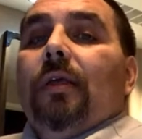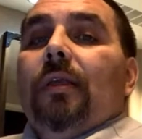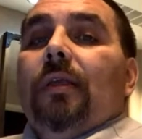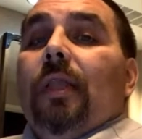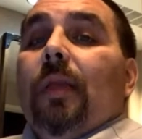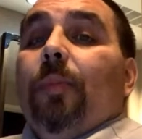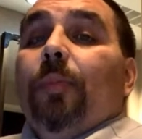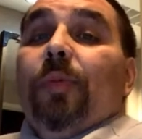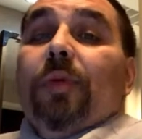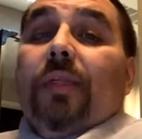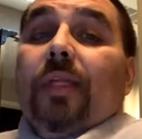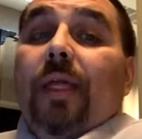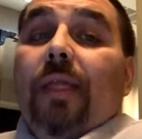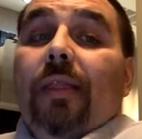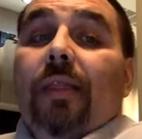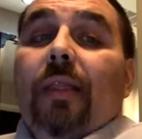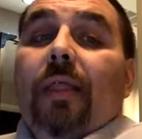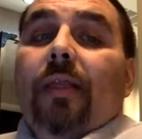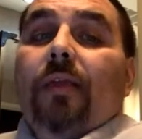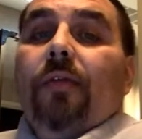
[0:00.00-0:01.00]
They
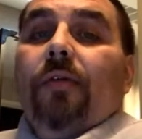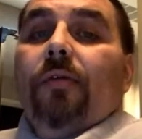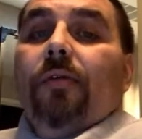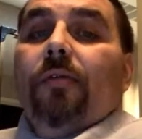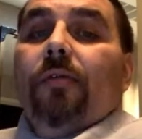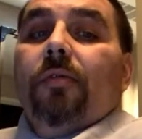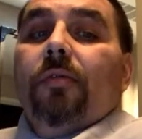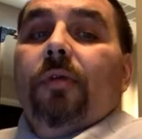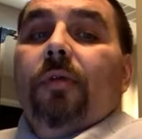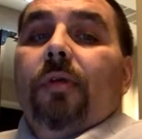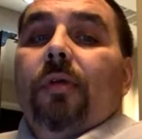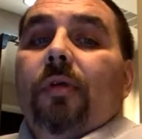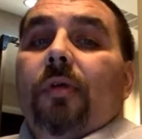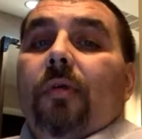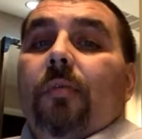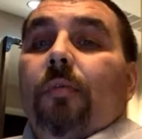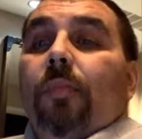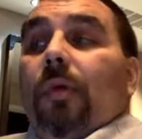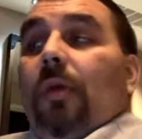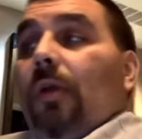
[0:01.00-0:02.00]
pretend they do,
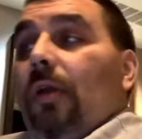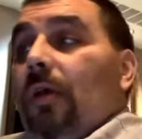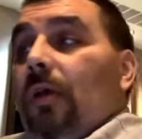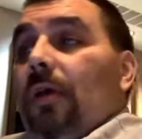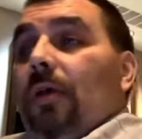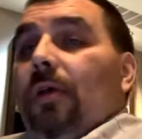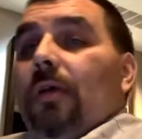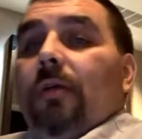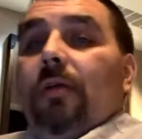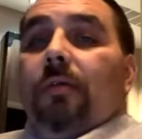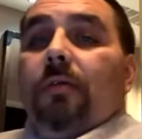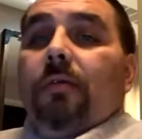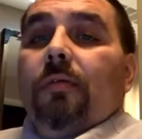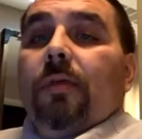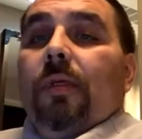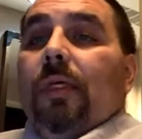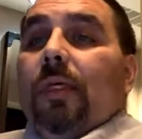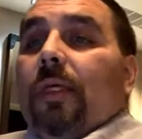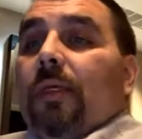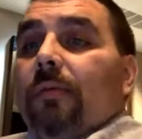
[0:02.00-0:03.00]
but look,
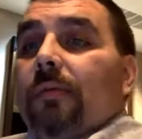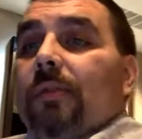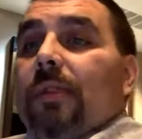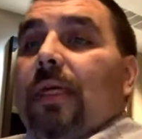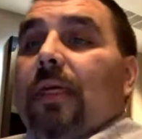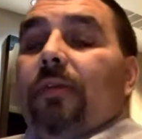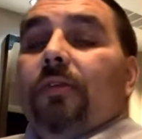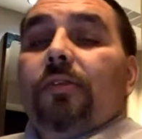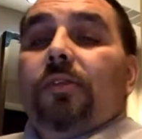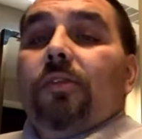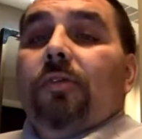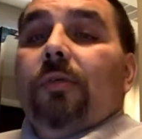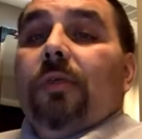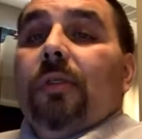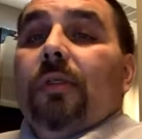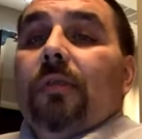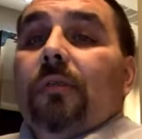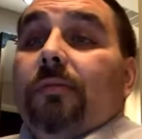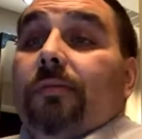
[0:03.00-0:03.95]
when it comes down to it,